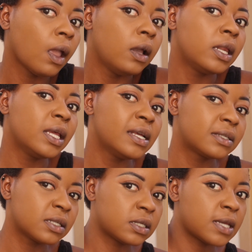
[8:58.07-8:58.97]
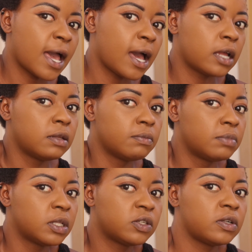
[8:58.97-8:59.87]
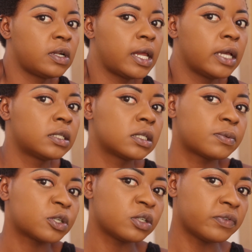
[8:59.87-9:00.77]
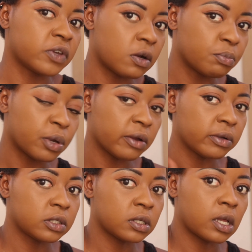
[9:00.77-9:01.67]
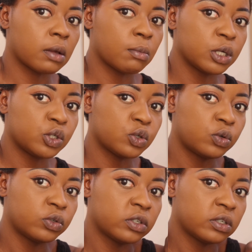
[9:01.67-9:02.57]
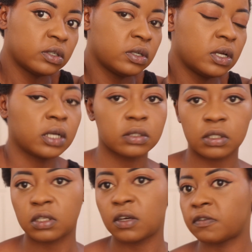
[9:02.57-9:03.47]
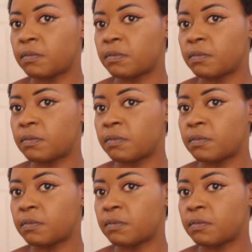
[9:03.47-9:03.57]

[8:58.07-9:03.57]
It is a tad bit too light, especially if you compare it to like my shoulder and stuff.